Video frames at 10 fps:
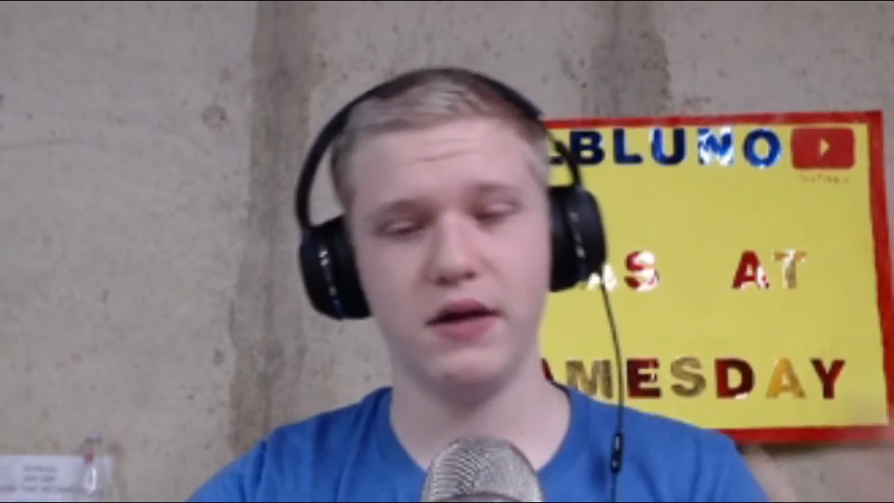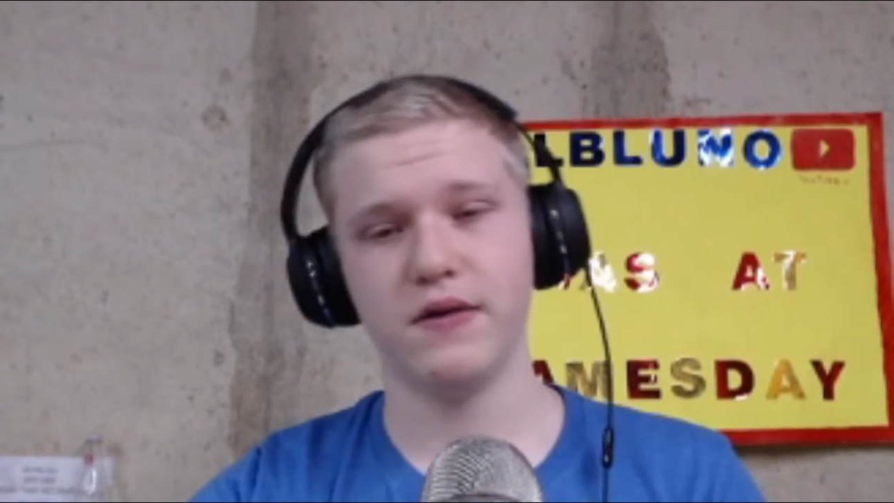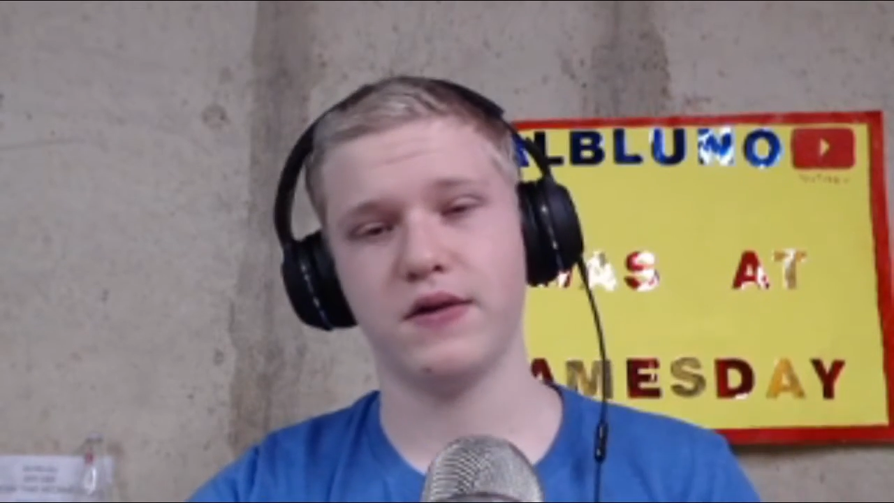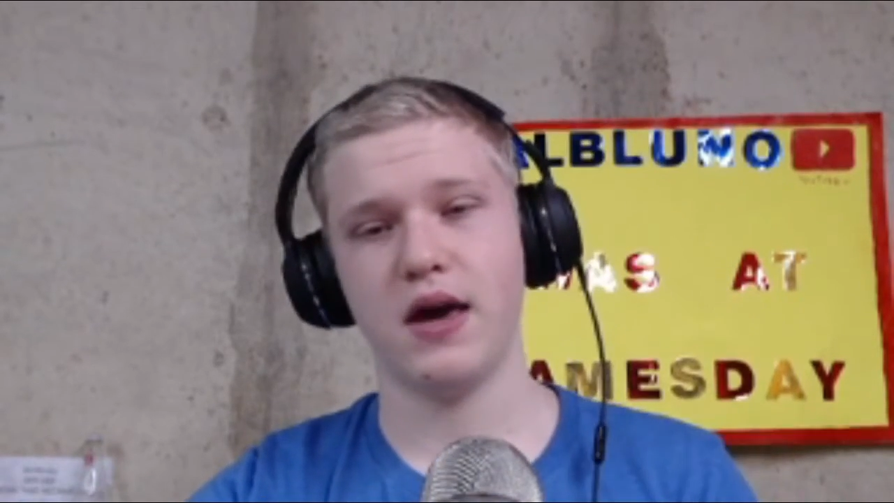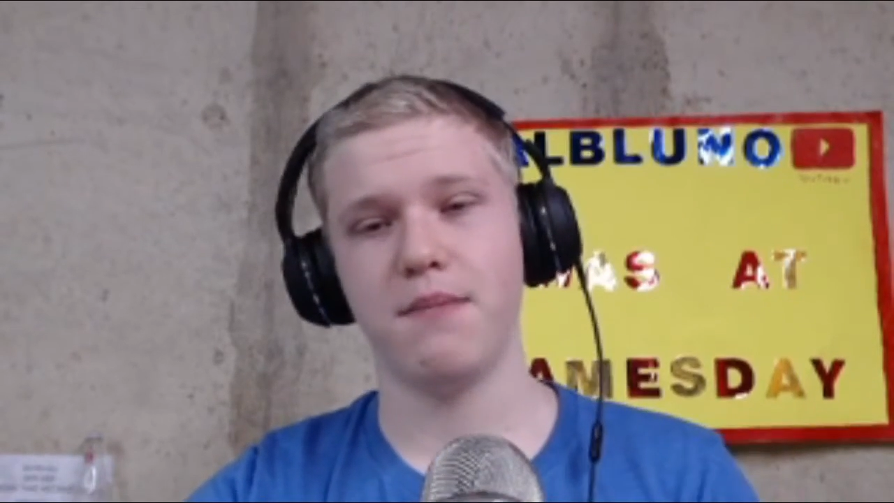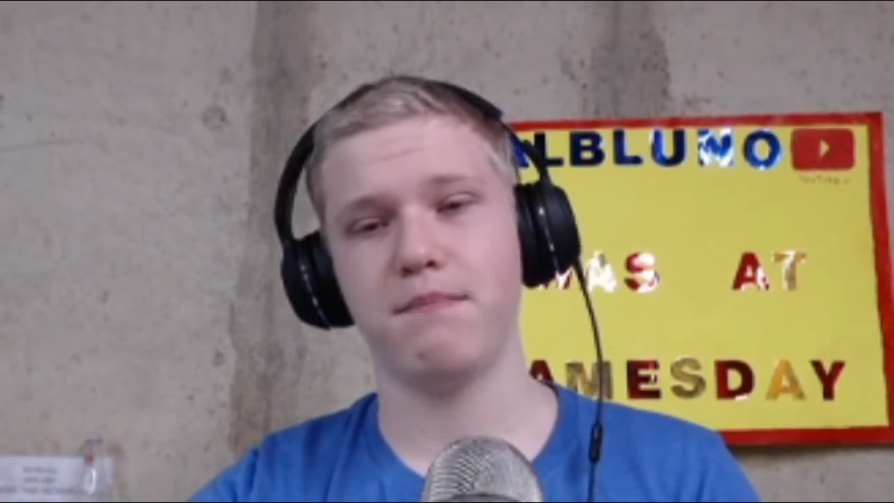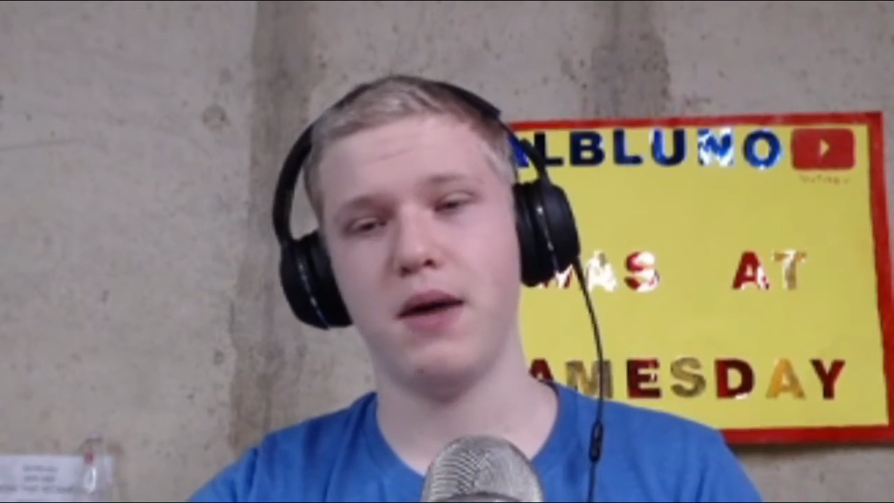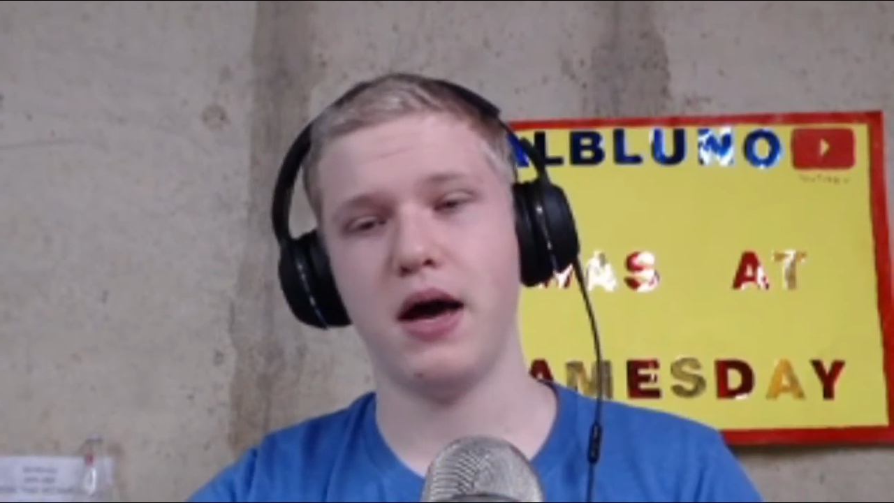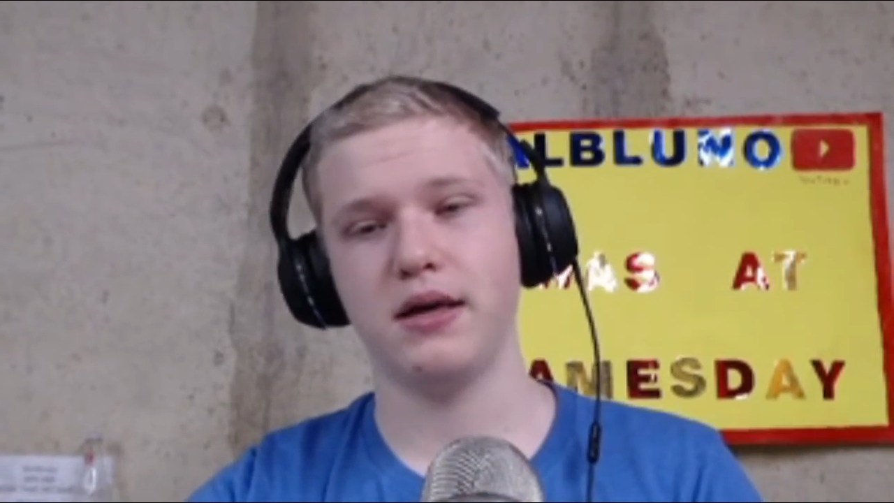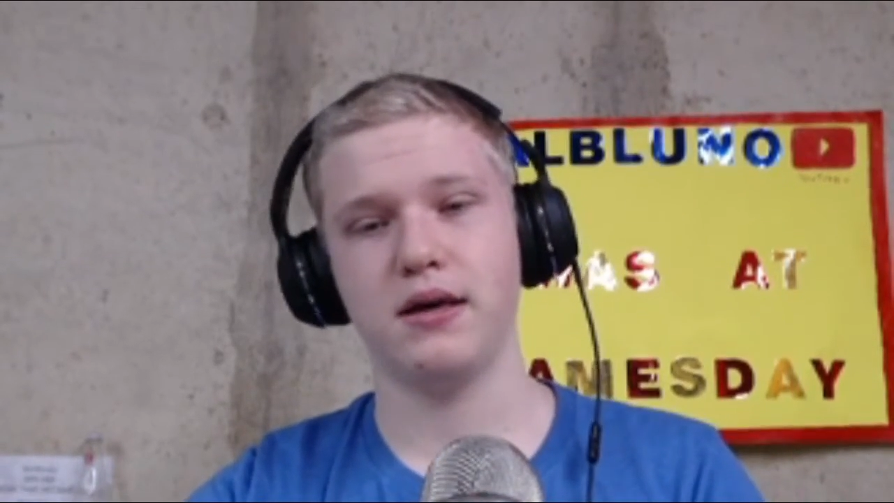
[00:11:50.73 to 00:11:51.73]
this game.
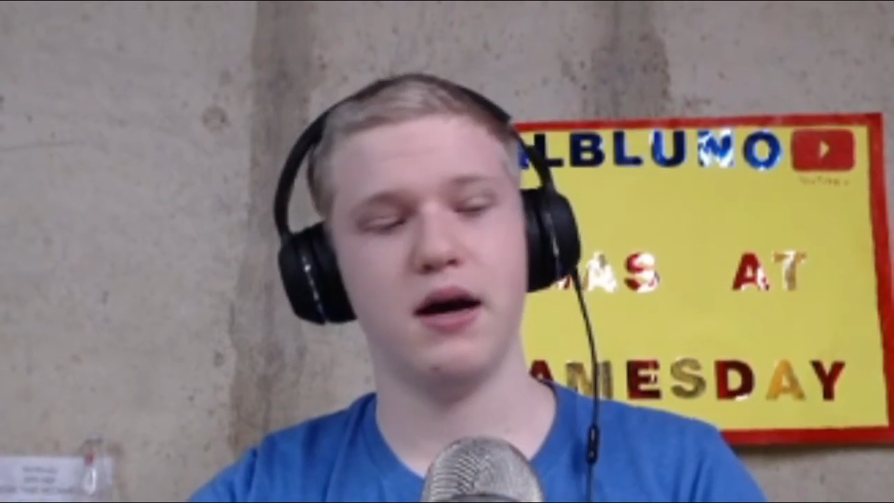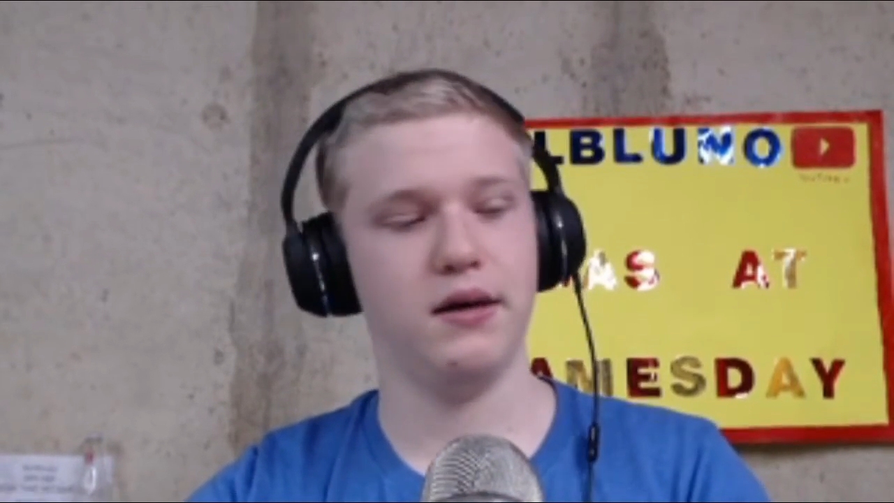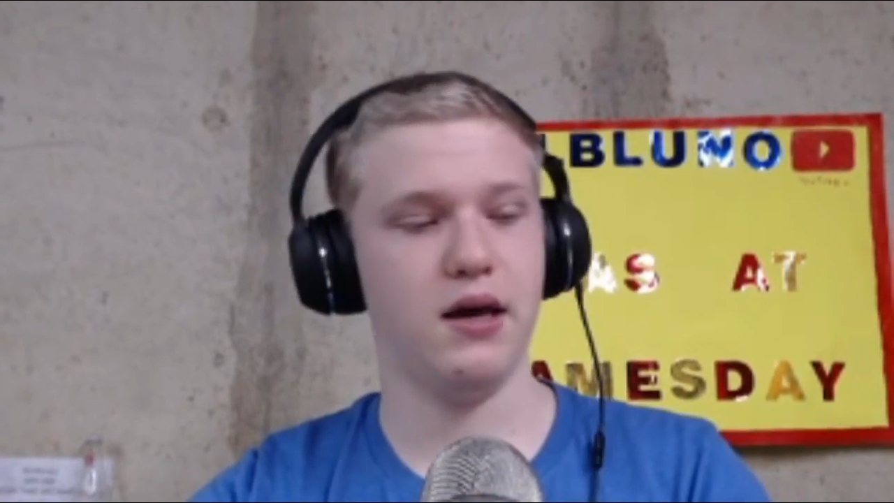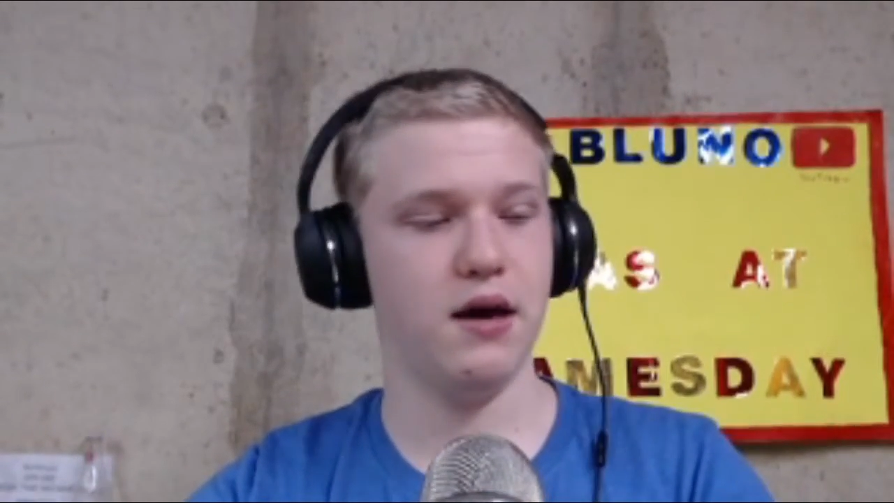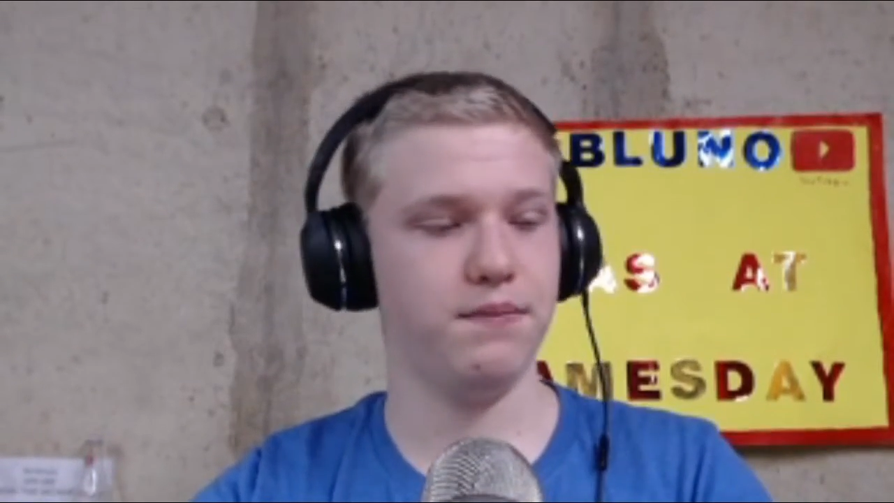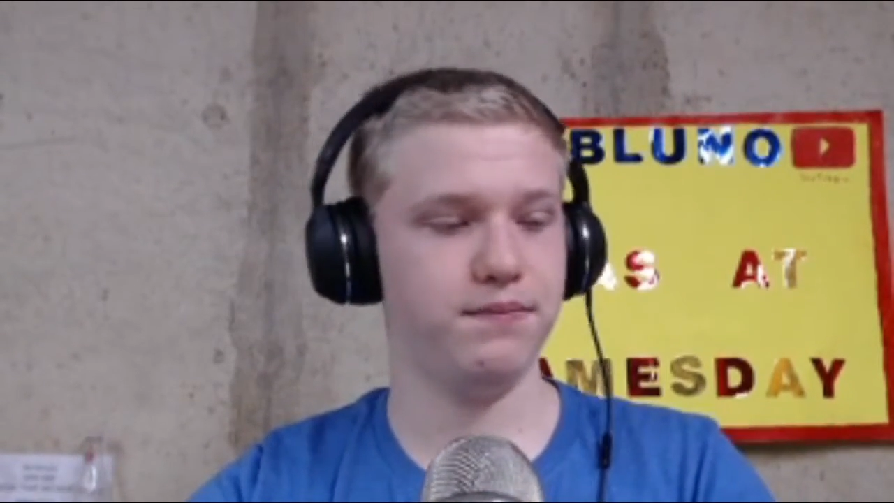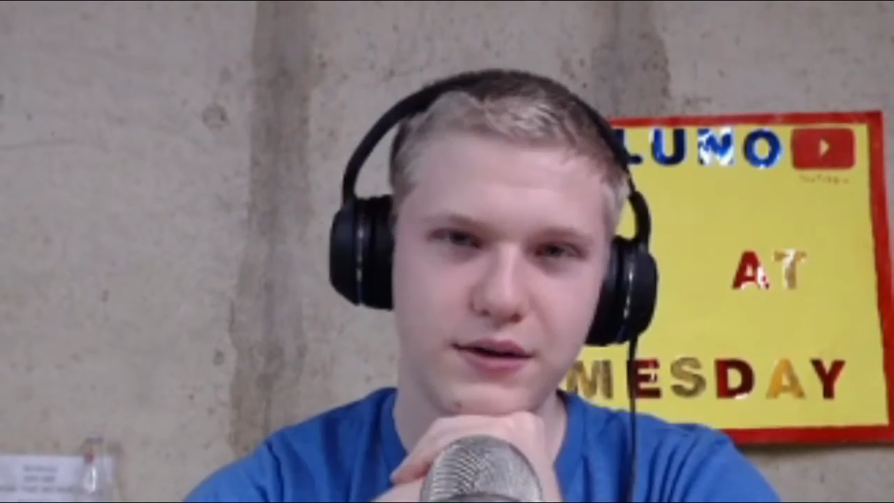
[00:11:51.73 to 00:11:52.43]
I, I can't.